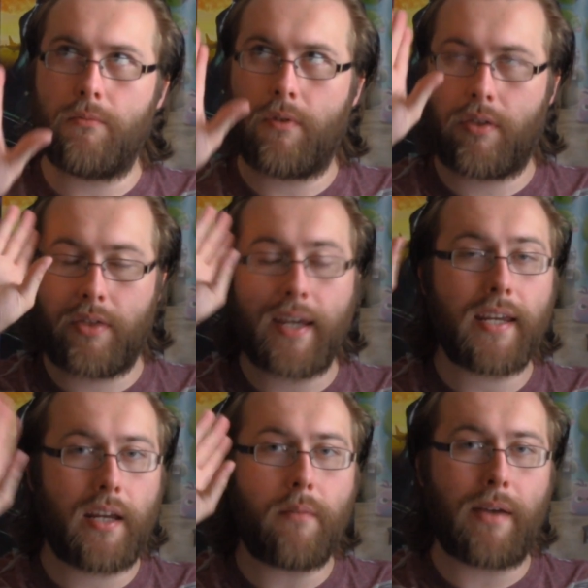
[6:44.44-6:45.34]

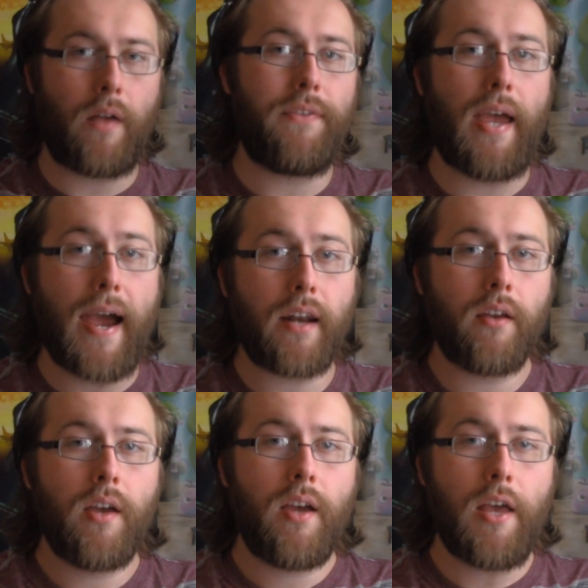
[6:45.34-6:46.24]
thinking about that
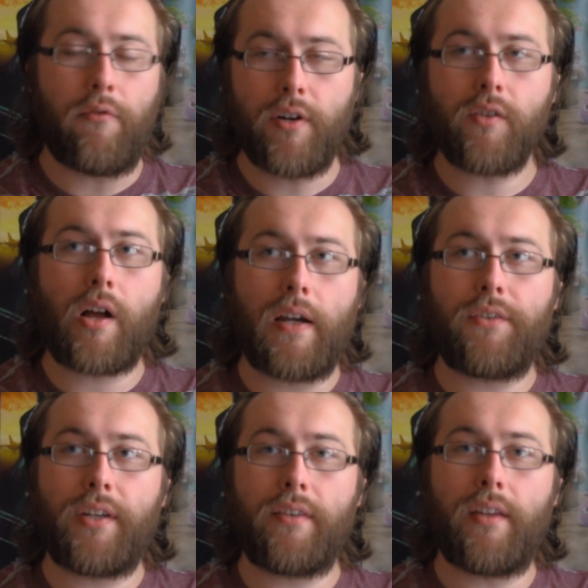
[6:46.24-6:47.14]
and
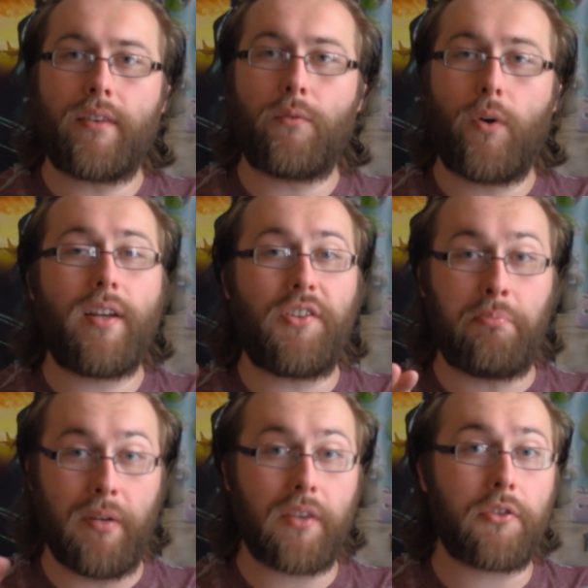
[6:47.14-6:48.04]
realizing that what he's
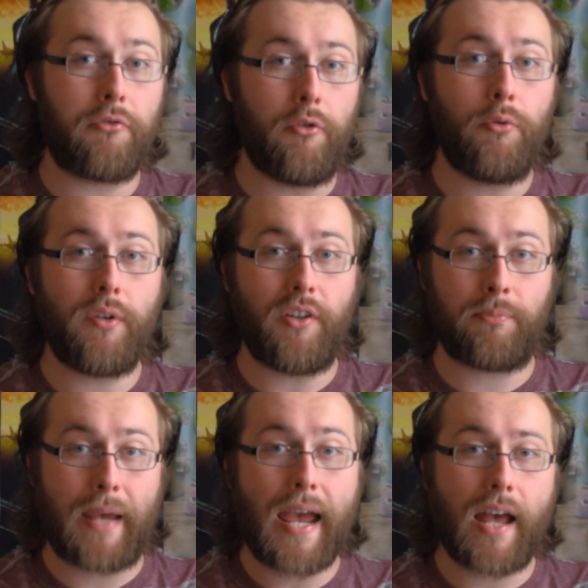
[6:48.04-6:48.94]
been through in his
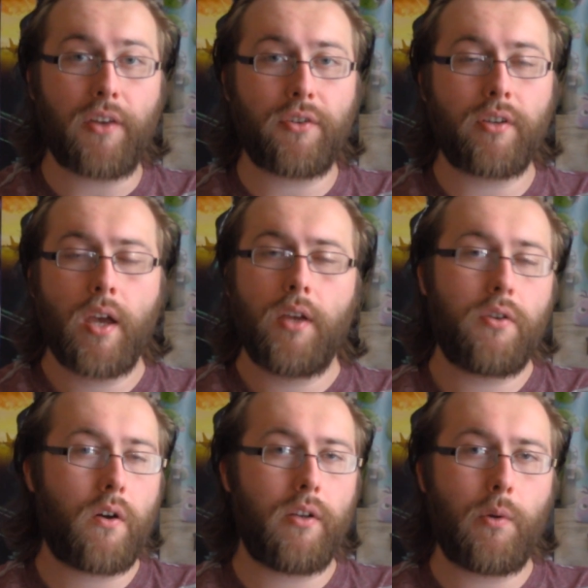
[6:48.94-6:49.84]
past
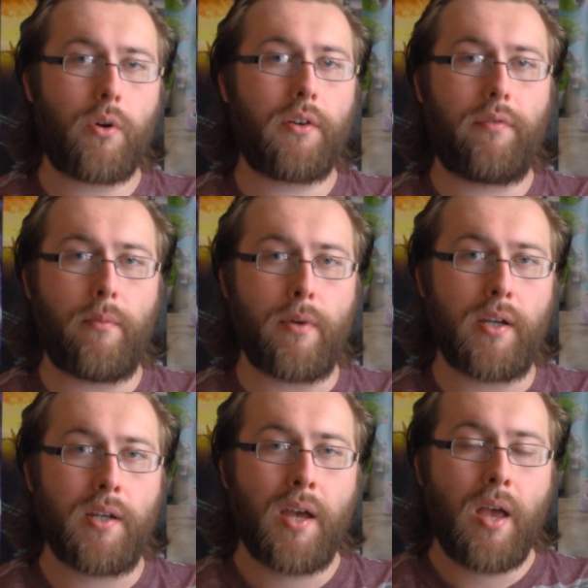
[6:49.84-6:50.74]
totally worked for
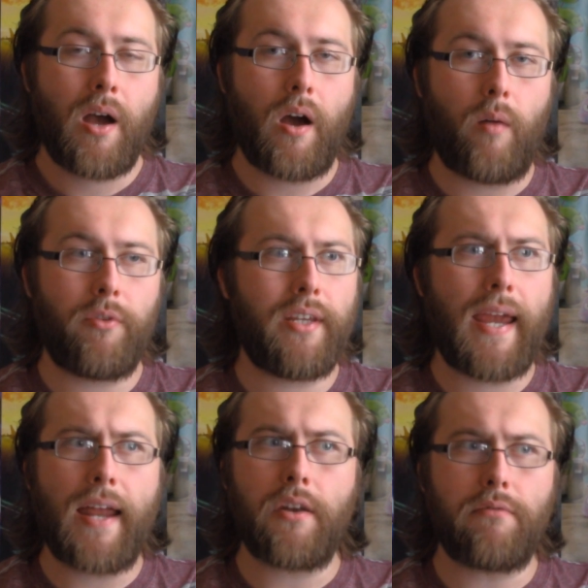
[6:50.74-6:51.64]
me.
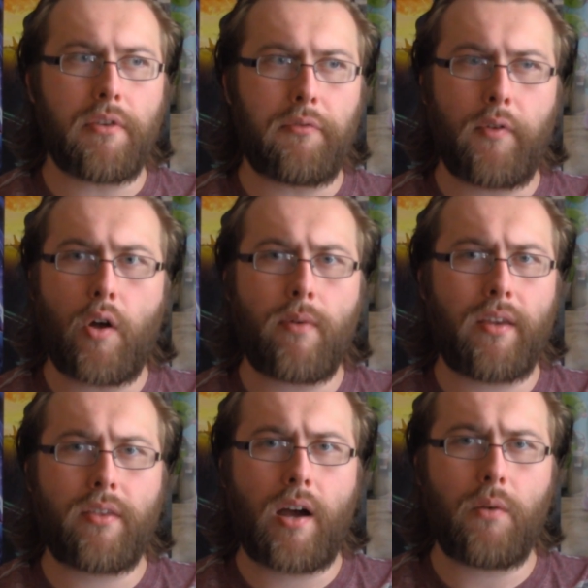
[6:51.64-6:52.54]
The end of the film I
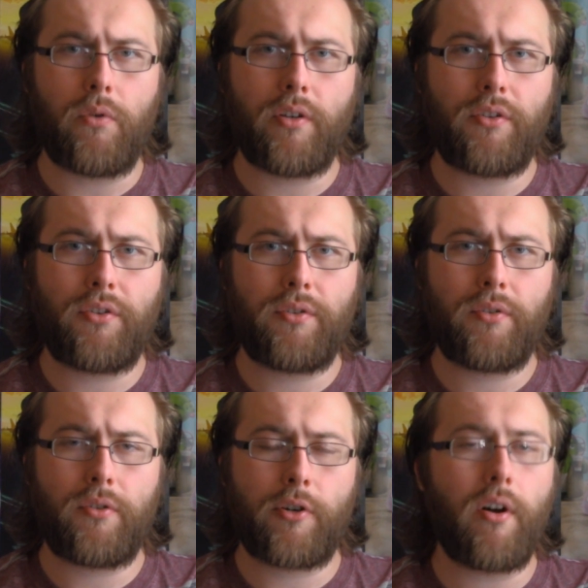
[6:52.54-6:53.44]
thought
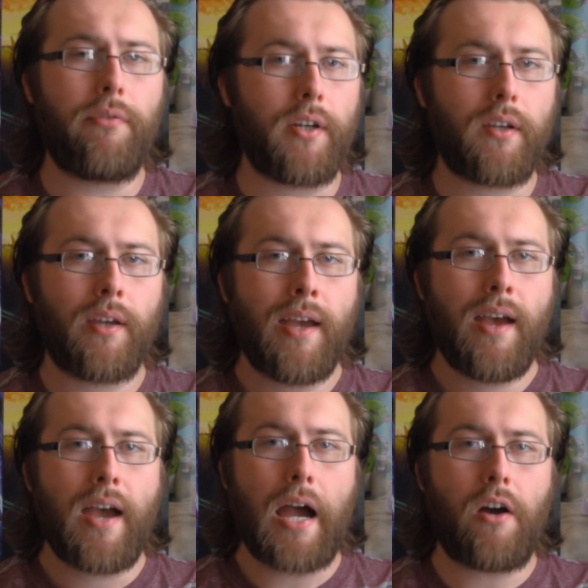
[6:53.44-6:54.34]
was terrific.
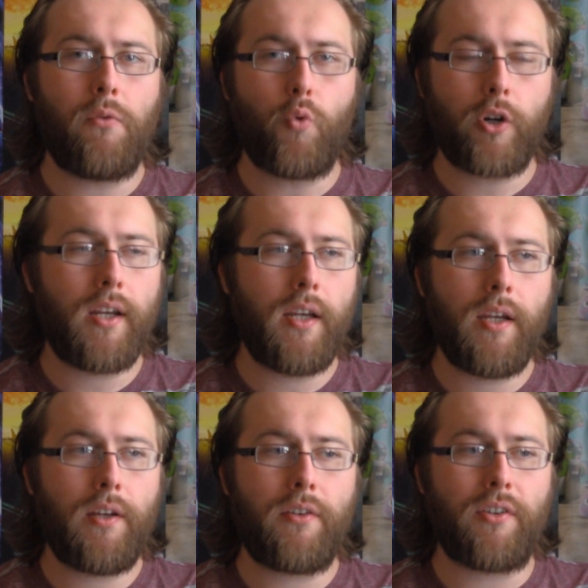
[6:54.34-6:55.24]
How
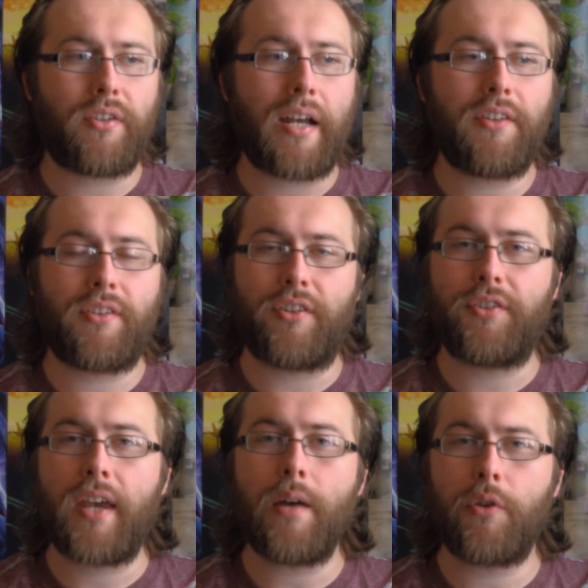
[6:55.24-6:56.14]
Woody decides to
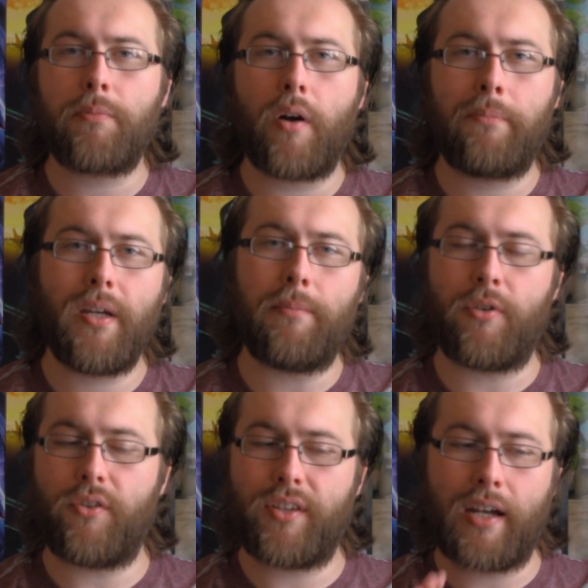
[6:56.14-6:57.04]
stay with Bo Peep.
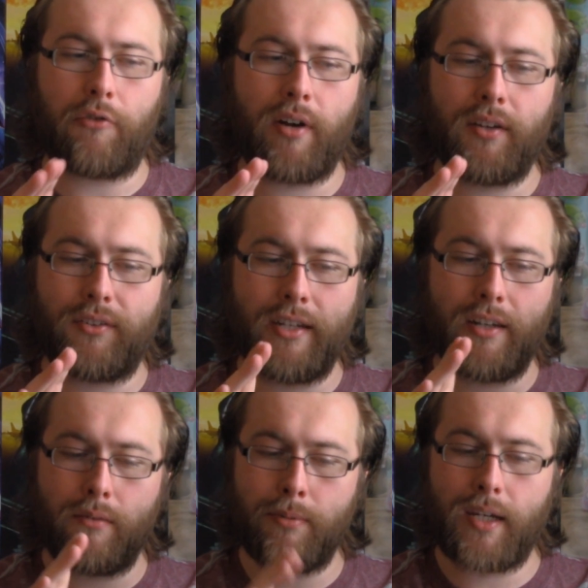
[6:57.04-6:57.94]
There's that great scene
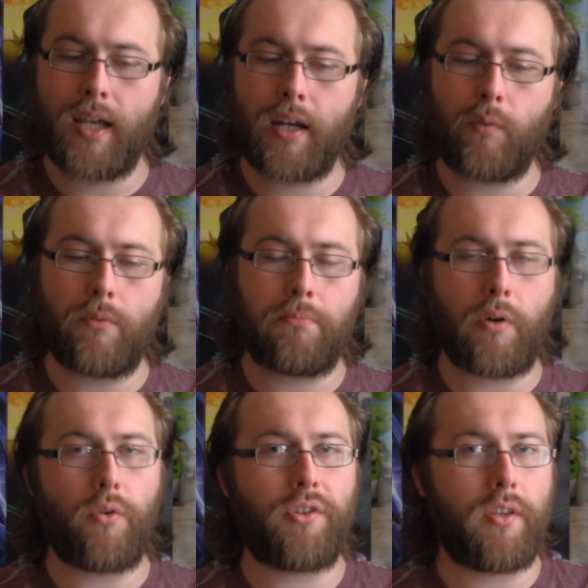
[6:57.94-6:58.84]
in the beginning when
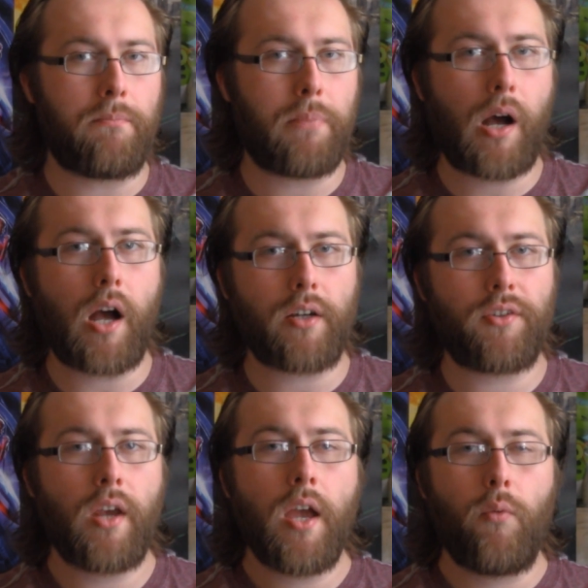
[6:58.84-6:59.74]
Bo's in the
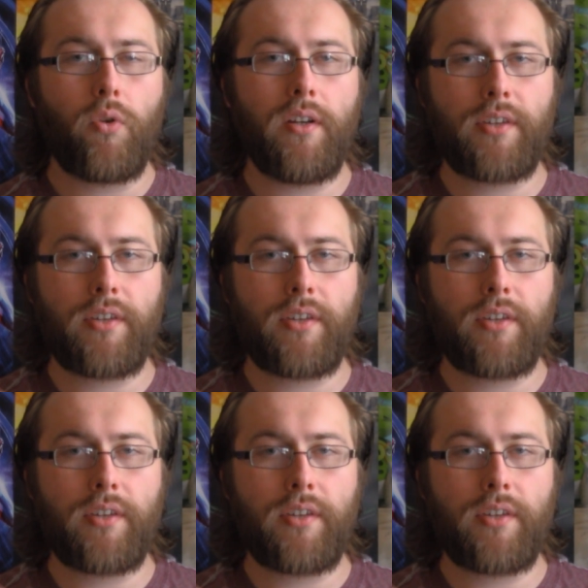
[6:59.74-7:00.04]
box. Woody's